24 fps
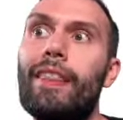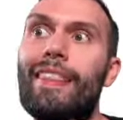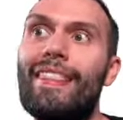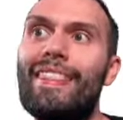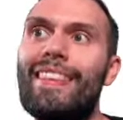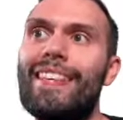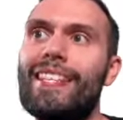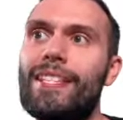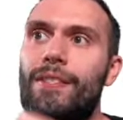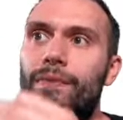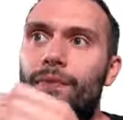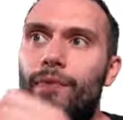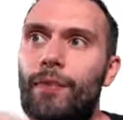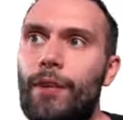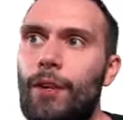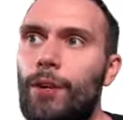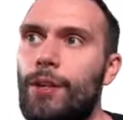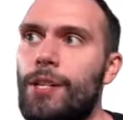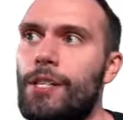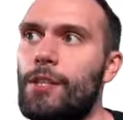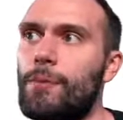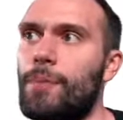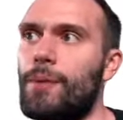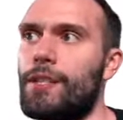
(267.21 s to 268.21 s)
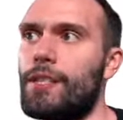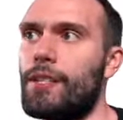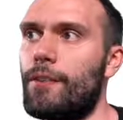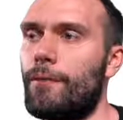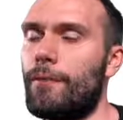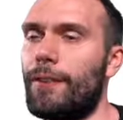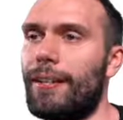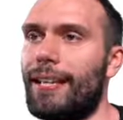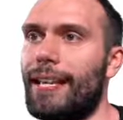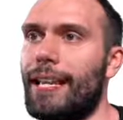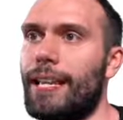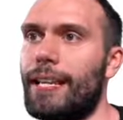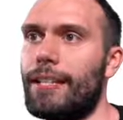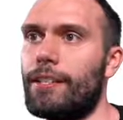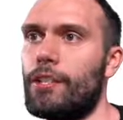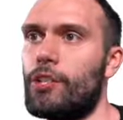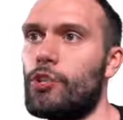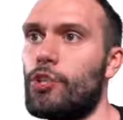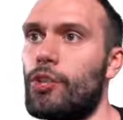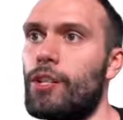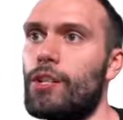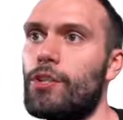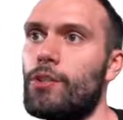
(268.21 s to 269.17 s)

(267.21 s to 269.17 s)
this very specific antigen.